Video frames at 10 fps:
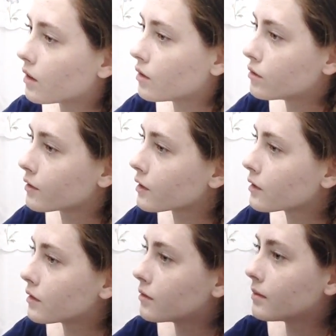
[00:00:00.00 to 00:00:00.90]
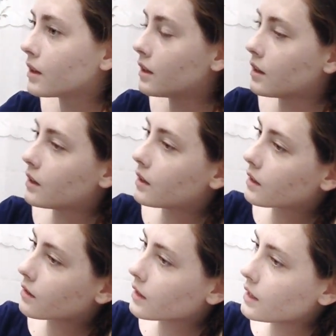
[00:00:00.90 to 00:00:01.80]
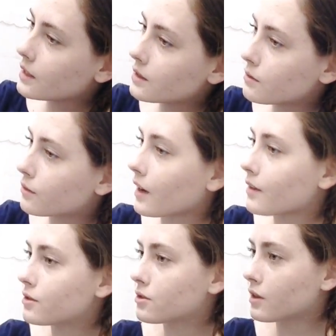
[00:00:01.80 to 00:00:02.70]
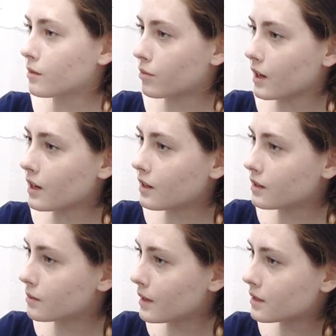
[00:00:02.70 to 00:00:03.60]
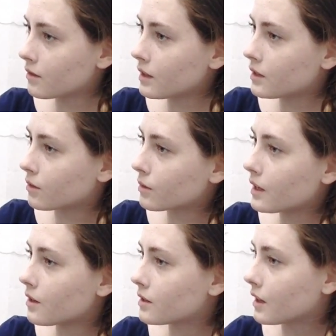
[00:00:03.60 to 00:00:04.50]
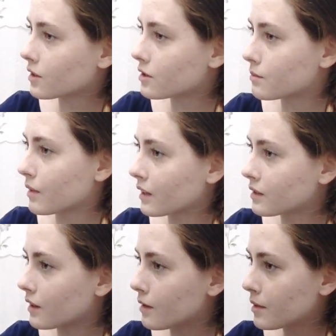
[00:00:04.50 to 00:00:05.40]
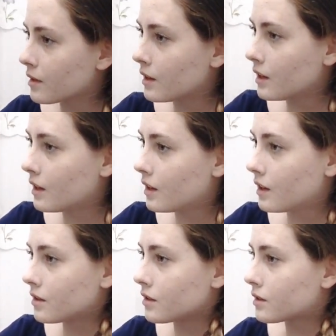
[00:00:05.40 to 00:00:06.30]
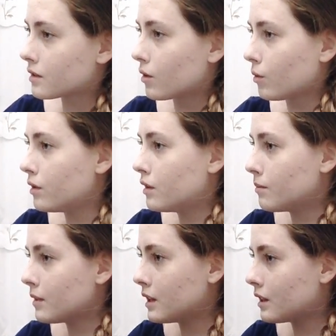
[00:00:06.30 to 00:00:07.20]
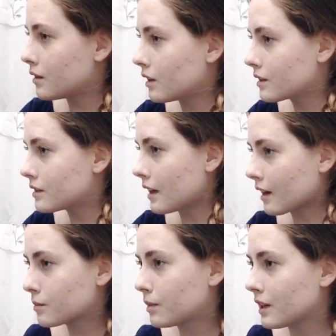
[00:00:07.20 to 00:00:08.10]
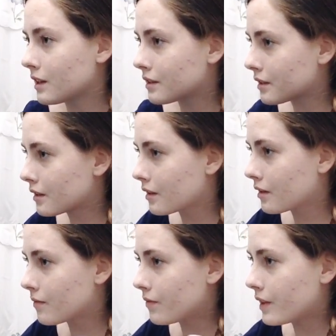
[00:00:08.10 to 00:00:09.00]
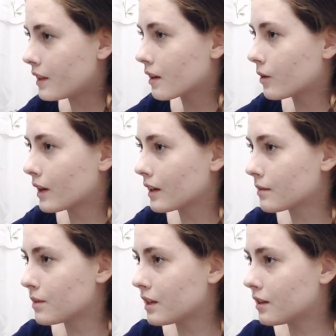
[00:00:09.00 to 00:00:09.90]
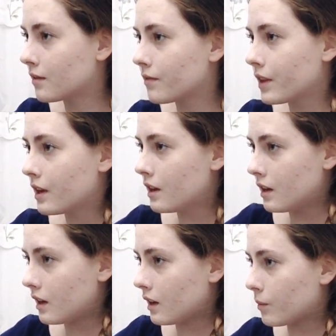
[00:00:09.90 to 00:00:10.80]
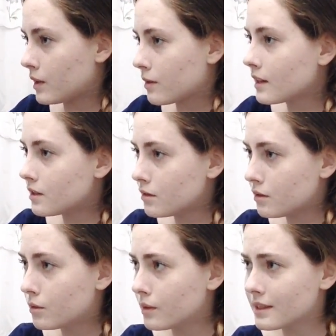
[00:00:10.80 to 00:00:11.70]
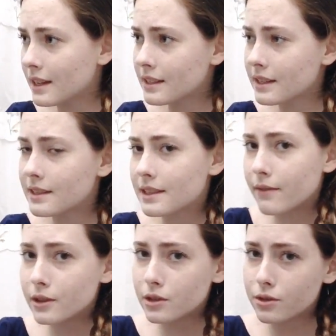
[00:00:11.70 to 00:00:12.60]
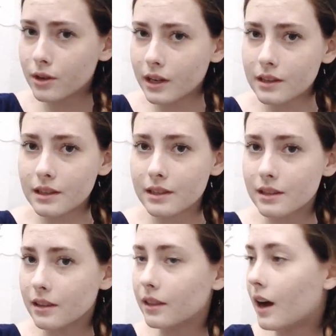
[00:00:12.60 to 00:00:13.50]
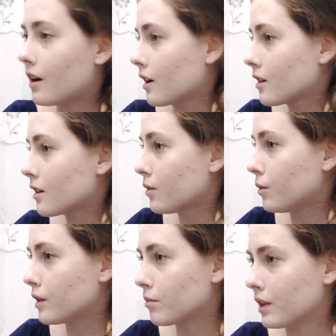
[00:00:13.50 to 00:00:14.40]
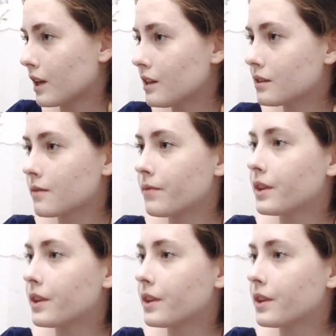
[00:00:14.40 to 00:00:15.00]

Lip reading: over. Now the key to a 5-strand braid is basically don't get your sections mixed up. Just hold them in the exact place that they're going to be in. And when you get to 6 and 7 strands, it's a lot harder to hold in place.